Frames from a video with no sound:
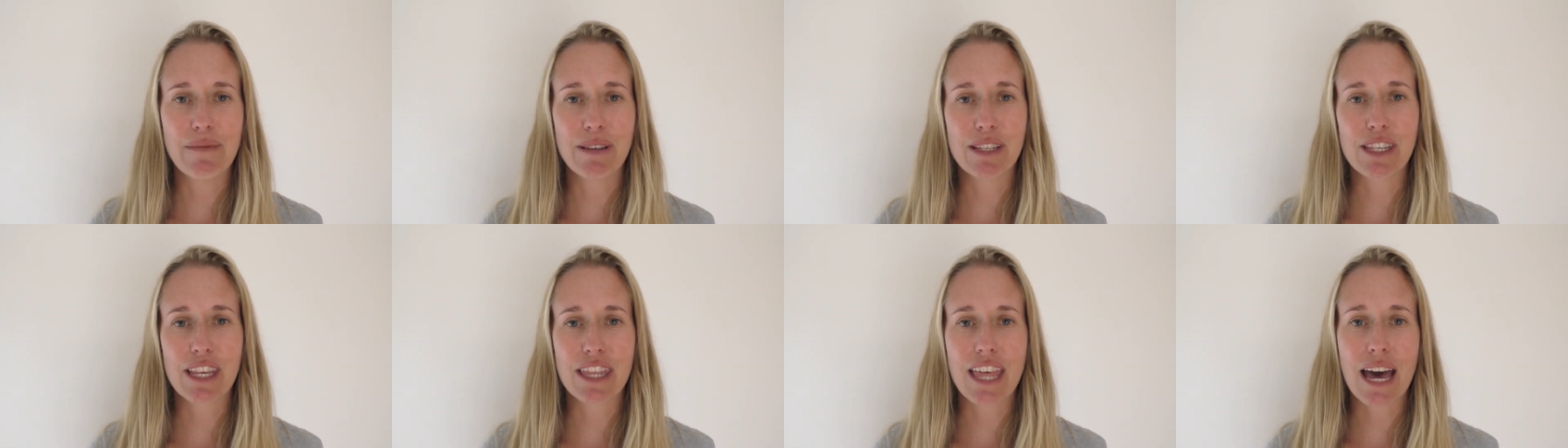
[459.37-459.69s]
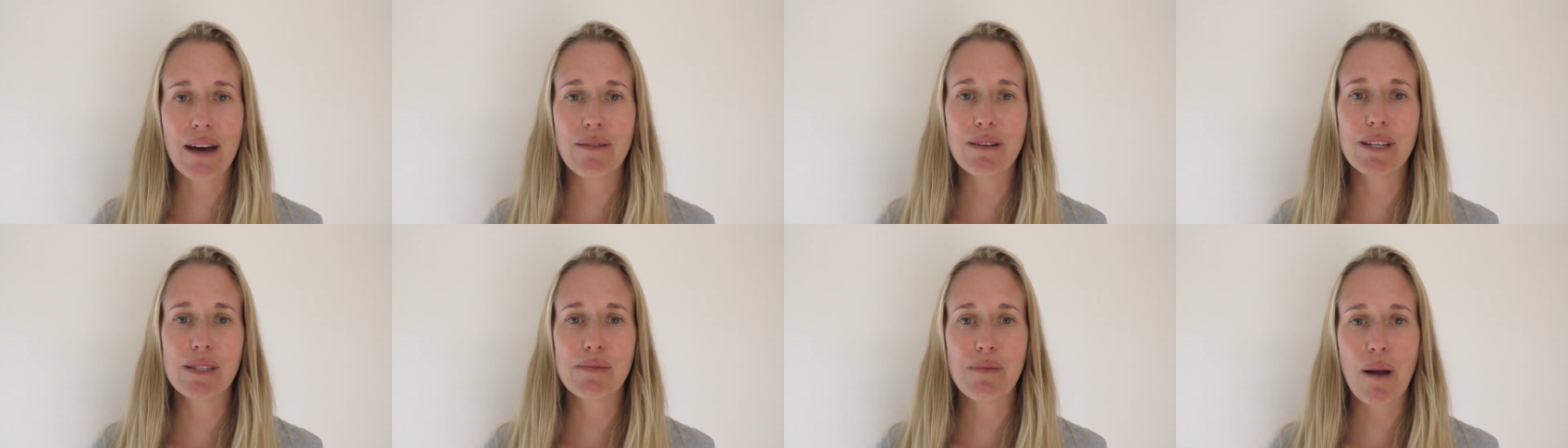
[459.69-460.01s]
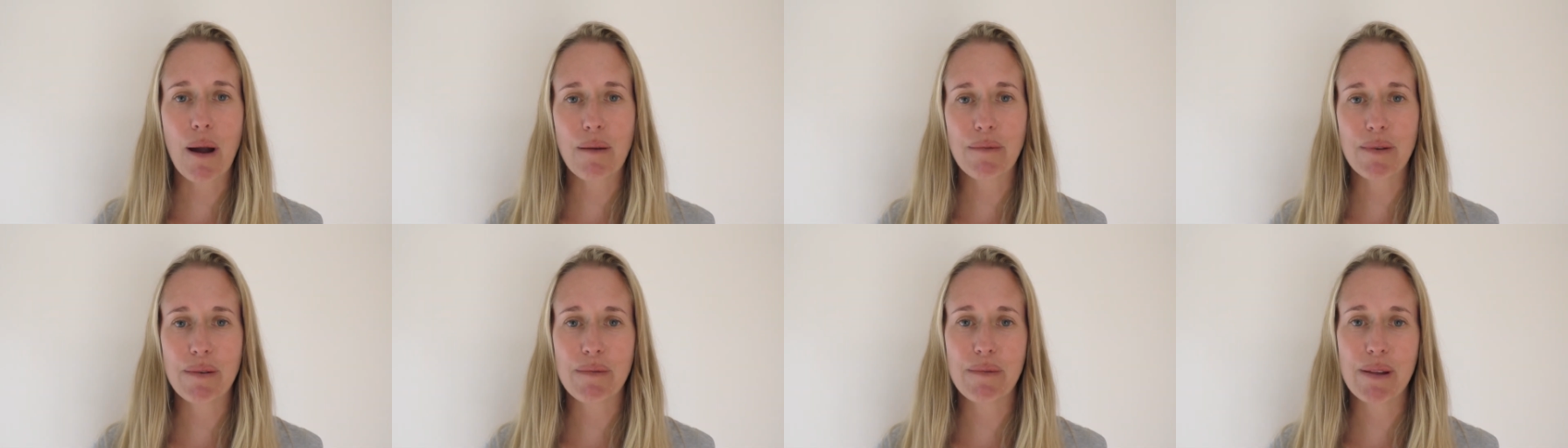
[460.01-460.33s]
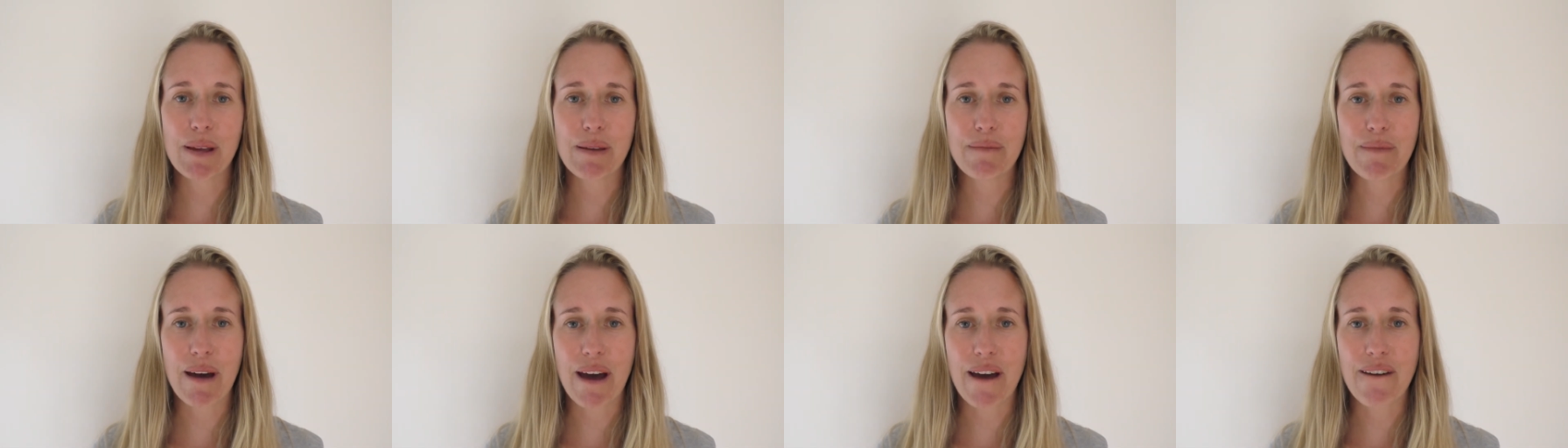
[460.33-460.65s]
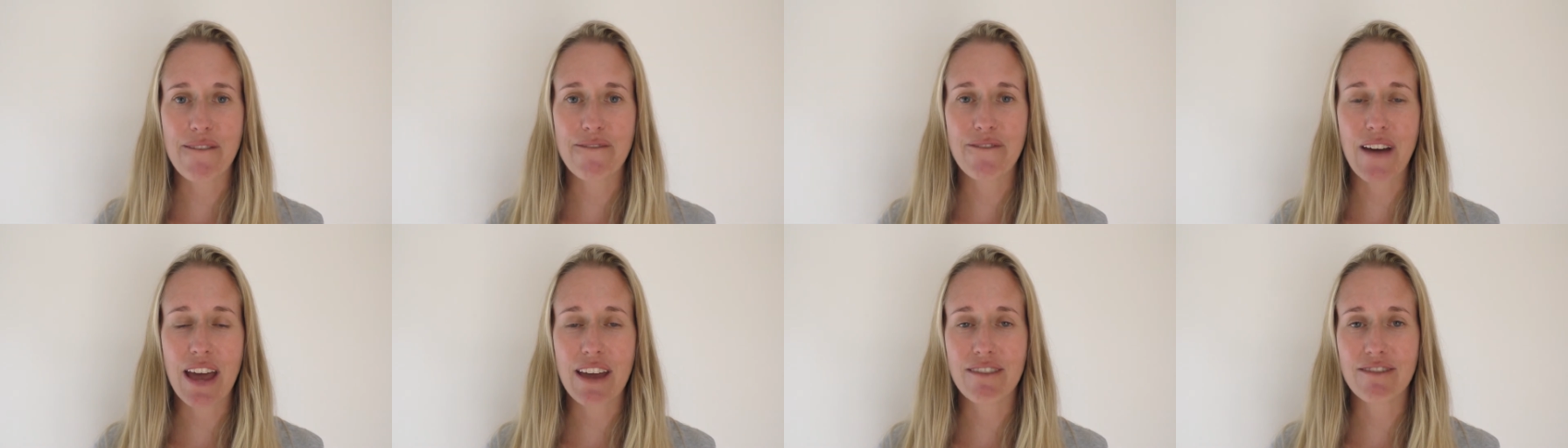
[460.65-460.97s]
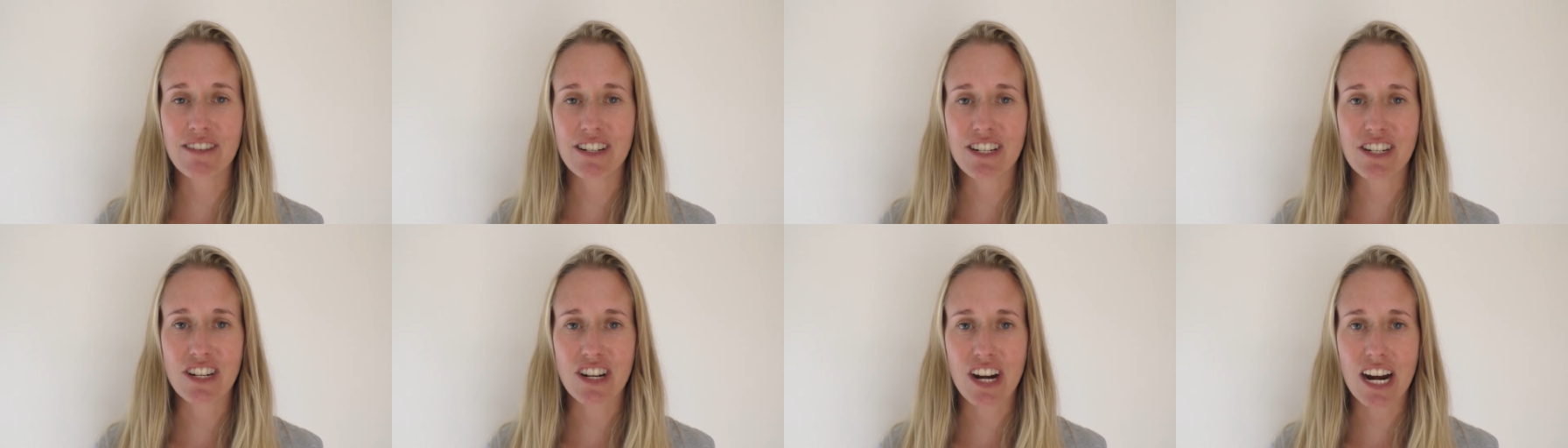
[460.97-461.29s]
So that was probably my
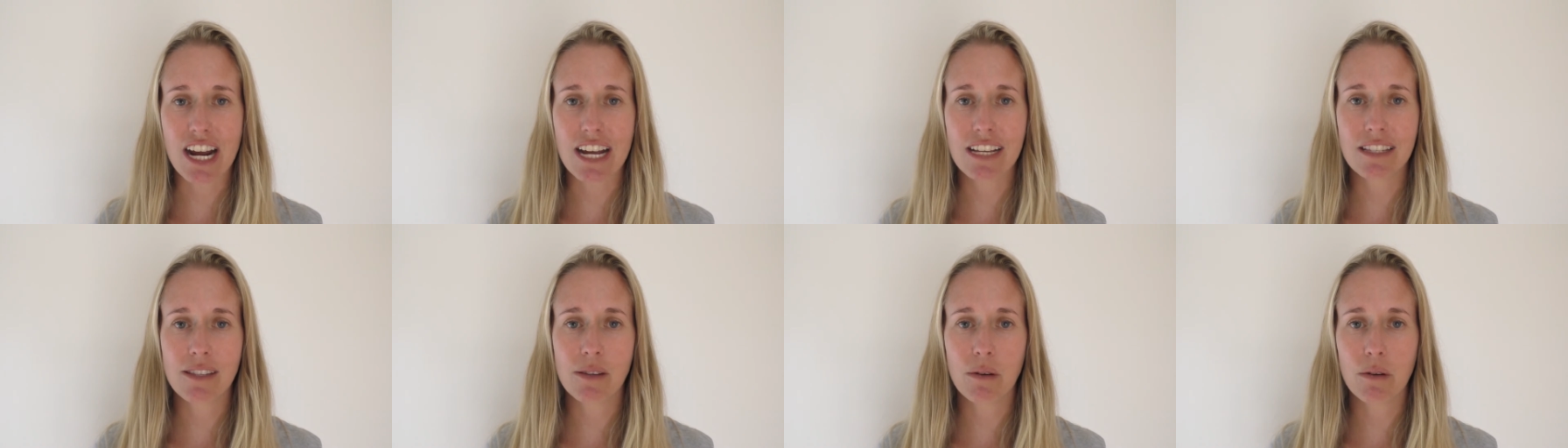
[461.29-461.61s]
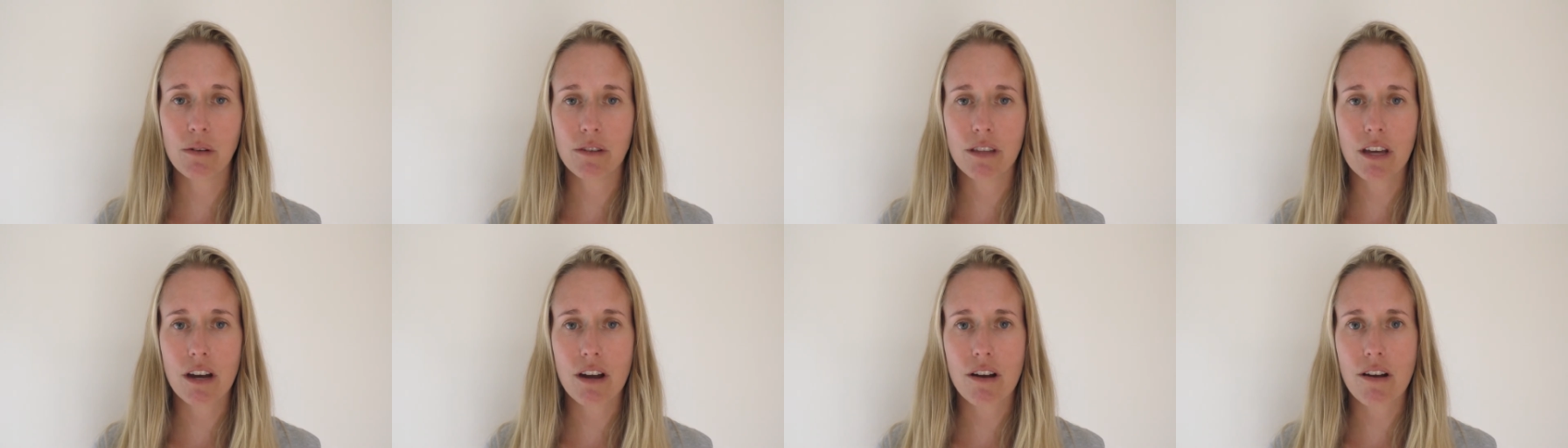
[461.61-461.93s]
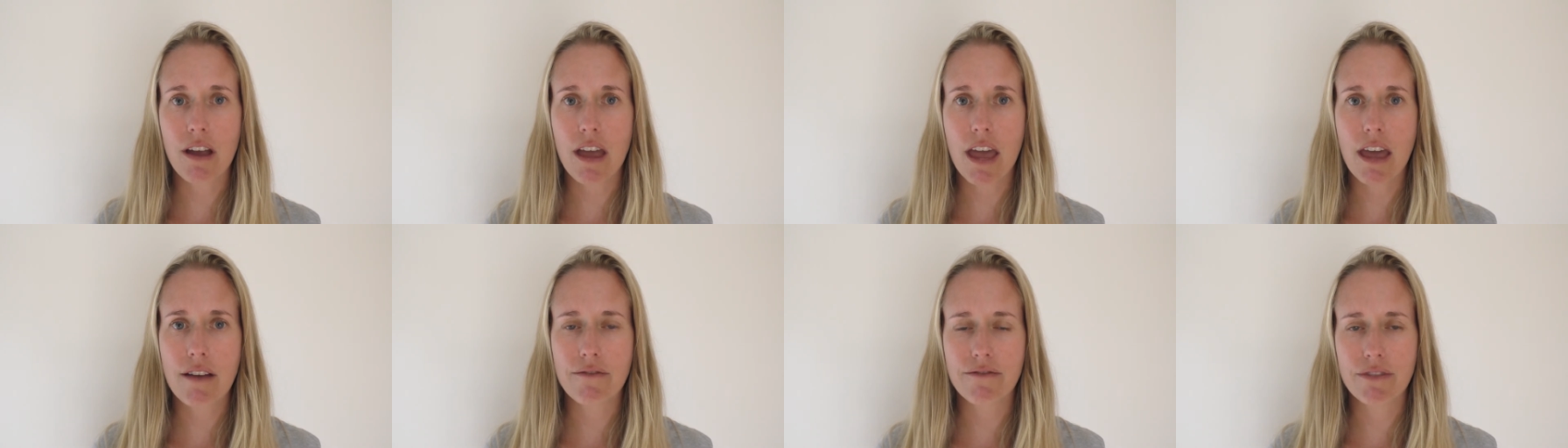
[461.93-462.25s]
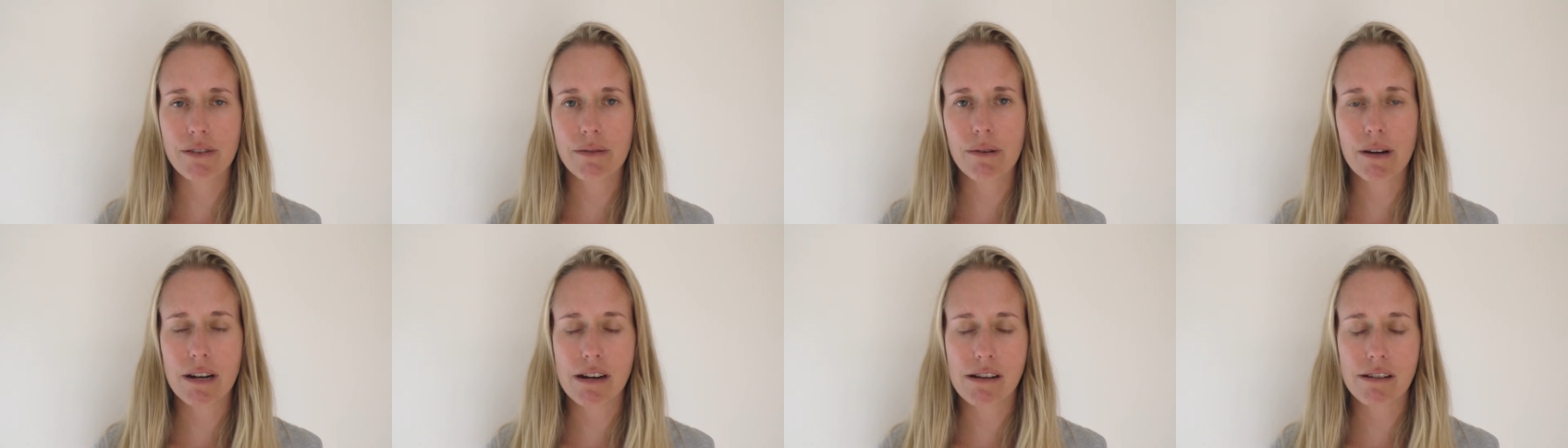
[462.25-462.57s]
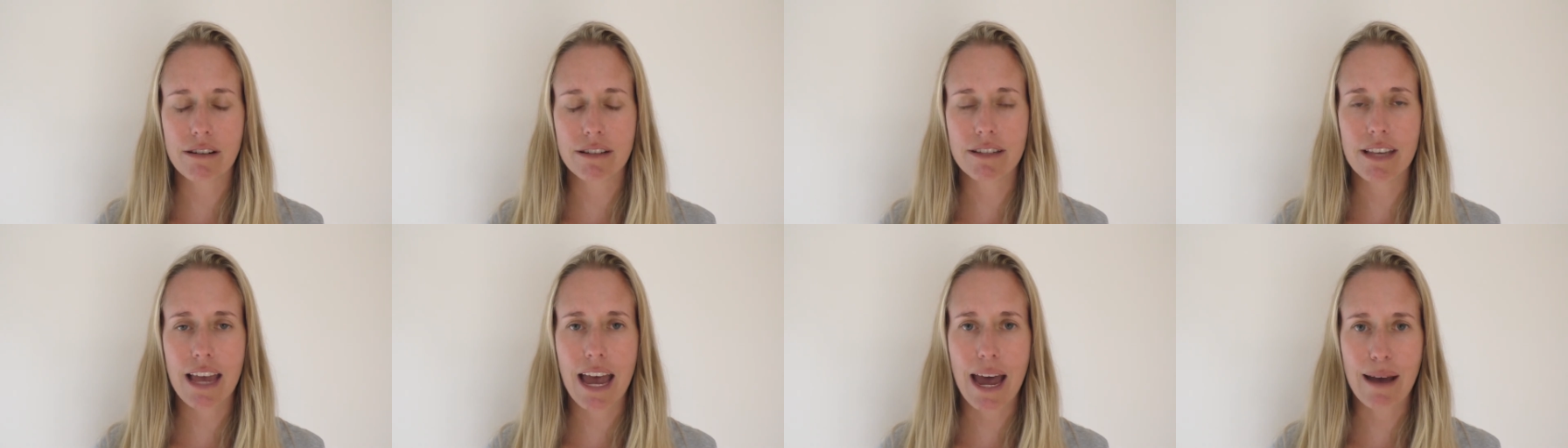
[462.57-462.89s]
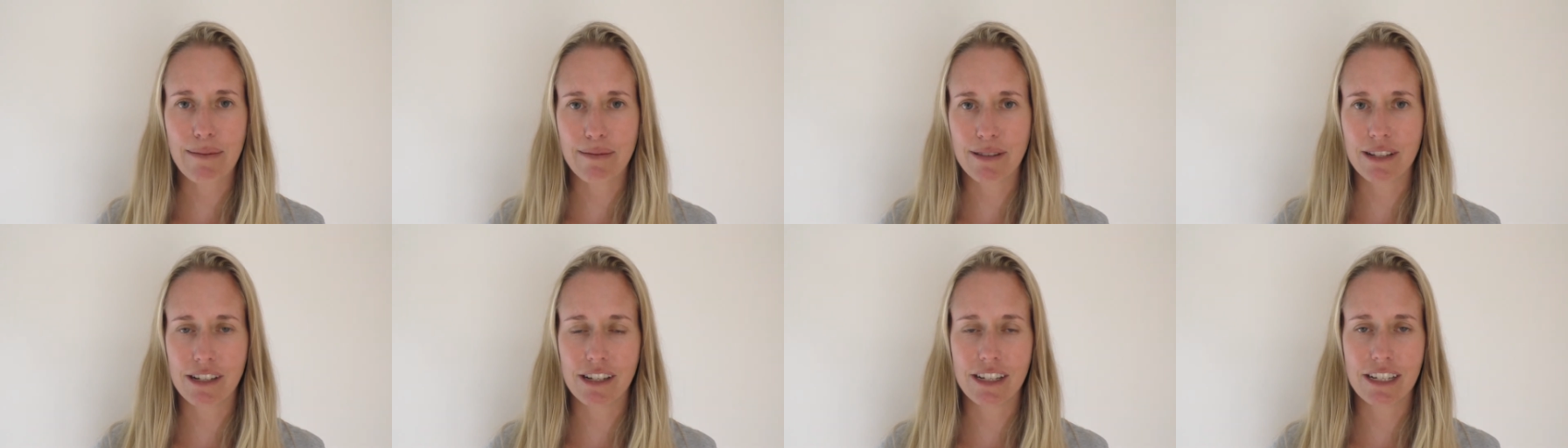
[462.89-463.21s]
favorite dress, although everyone looked
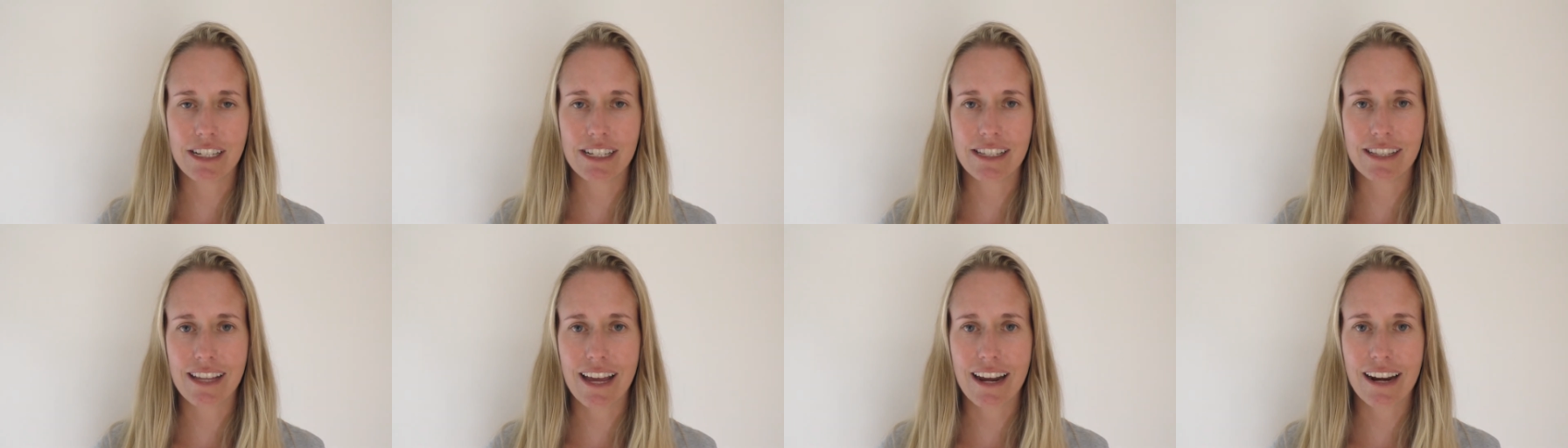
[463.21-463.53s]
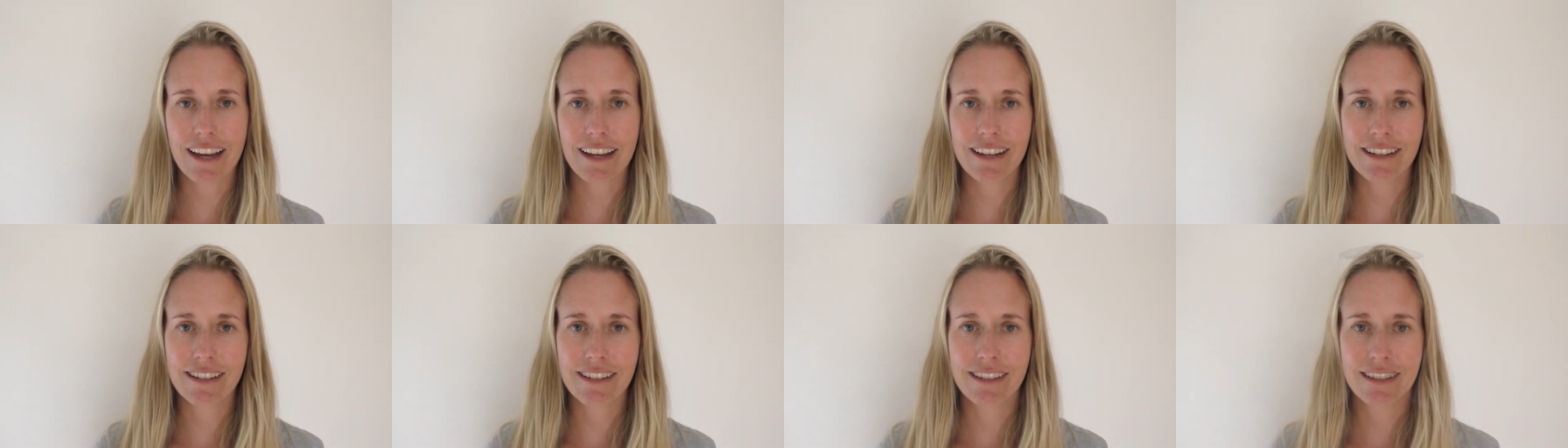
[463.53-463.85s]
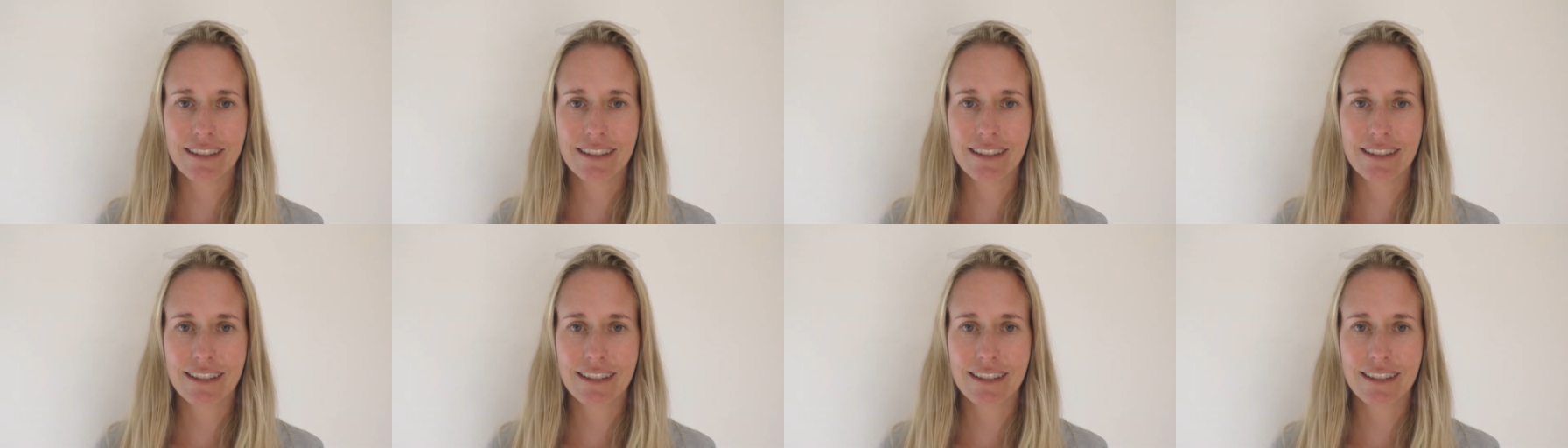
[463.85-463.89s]
absolutely stunning.